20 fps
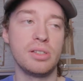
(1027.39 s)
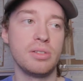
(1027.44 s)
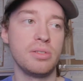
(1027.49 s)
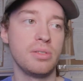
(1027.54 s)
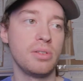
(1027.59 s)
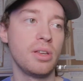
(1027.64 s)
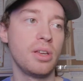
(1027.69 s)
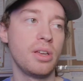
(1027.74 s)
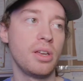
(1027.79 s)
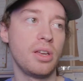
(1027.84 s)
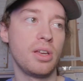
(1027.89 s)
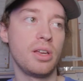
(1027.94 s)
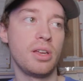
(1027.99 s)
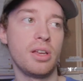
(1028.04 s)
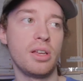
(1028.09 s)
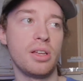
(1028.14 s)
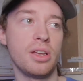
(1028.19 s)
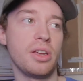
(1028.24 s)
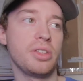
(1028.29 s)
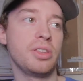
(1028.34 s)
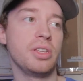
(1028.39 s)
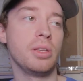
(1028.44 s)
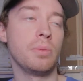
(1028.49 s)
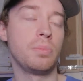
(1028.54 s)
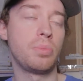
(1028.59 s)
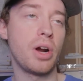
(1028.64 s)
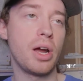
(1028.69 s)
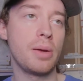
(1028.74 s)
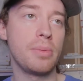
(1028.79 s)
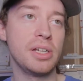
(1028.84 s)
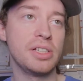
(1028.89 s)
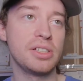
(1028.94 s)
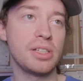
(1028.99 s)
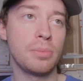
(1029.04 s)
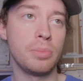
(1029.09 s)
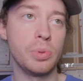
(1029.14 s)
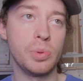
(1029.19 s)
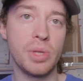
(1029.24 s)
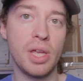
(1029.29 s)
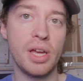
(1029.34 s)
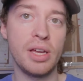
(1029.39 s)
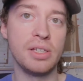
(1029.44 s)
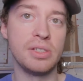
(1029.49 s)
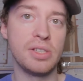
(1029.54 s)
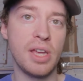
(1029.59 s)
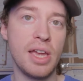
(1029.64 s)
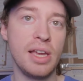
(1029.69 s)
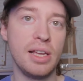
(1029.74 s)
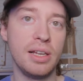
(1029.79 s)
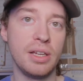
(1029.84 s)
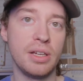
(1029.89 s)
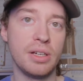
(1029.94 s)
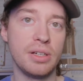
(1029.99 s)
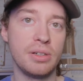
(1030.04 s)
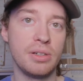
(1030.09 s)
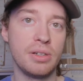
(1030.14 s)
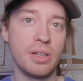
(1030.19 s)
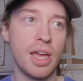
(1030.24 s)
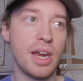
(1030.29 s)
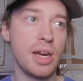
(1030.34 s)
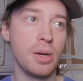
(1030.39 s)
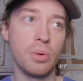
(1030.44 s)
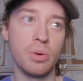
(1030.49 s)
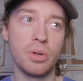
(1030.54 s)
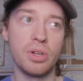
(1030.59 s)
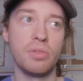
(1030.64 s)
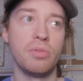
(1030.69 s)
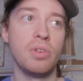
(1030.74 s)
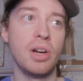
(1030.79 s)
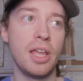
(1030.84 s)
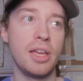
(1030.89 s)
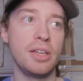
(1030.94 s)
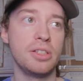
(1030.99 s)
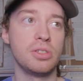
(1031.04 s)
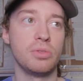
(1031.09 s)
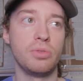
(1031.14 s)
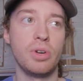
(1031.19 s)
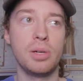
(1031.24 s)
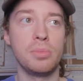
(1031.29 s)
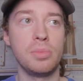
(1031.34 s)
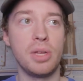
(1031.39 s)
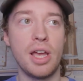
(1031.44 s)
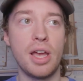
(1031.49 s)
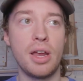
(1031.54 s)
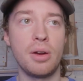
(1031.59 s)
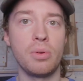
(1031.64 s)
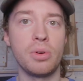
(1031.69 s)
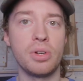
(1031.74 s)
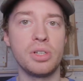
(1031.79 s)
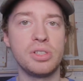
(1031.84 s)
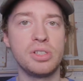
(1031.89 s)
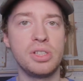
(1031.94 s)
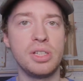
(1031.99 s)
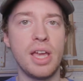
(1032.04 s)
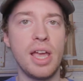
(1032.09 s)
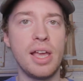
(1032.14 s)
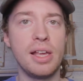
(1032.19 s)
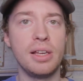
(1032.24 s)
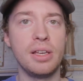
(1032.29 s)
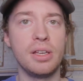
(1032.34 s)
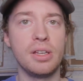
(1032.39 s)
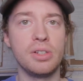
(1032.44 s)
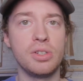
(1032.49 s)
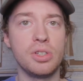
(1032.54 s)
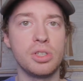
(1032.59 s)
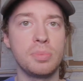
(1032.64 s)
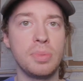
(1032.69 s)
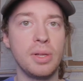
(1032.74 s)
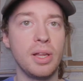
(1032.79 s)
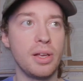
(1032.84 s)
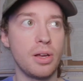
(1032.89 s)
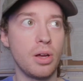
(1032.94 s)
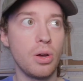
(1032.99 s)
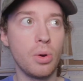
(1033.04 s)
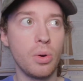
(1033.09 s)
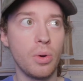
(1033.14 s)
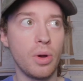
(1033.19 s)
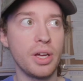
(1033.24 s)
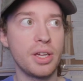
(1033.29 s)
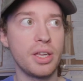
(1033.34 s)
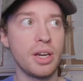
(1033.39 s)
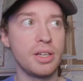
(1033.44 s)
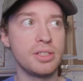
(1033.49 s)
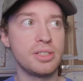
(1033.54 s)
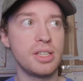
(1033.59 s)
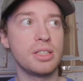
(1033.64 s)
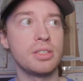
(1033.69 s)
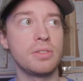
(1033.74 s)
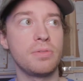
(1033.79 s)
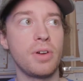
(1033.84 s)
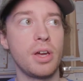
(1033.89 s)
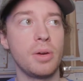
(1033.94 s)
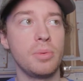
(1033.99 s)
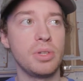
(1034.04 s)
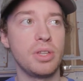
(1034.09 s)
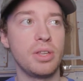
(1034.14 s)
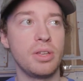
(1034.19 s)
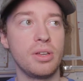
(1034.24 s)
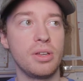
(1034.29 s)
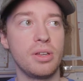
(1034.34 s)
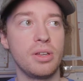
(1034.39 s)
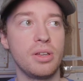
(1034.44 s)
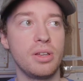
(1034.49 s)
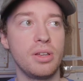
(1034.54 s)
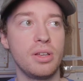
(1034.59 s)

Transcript: And I think the prime example of that is Alien. Anyone can relate to Ripley. Anyone can see Alien and just be like, oh, I can identify with her.